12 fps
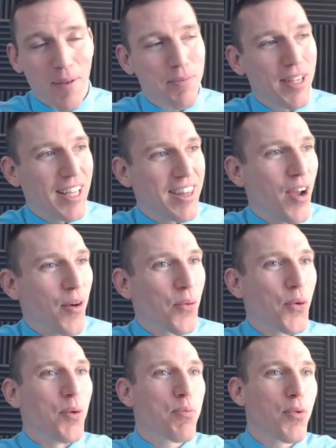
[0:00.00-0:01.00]
update that
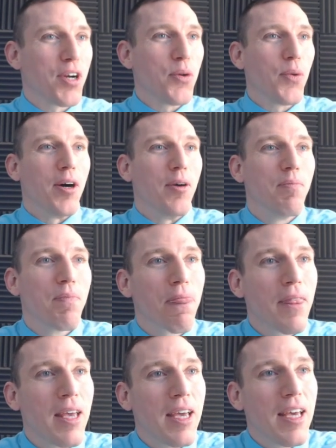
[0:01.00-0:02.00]
rule pretty well.
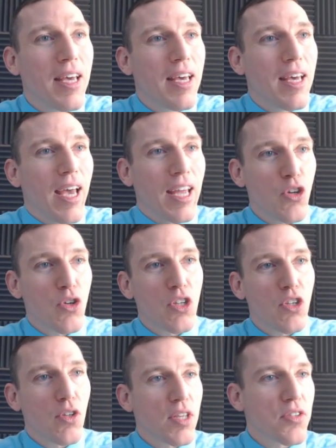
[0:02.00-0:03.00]
And you could
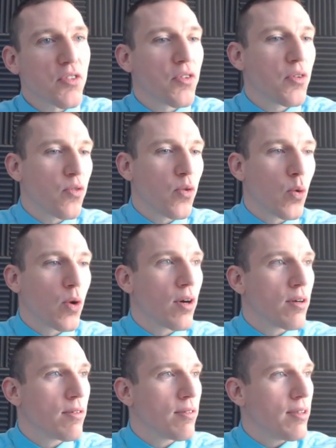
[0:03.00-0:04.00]
do this
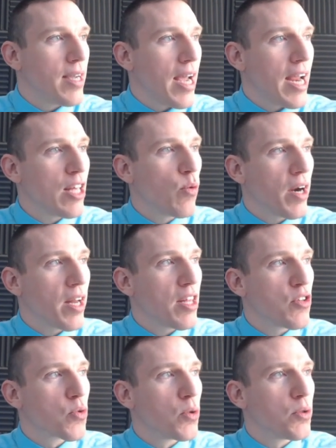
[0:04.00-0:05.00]
for any one of
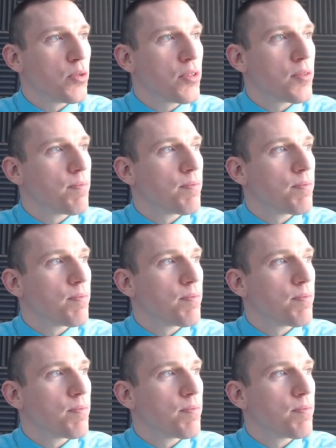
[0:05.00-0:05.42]
these rules.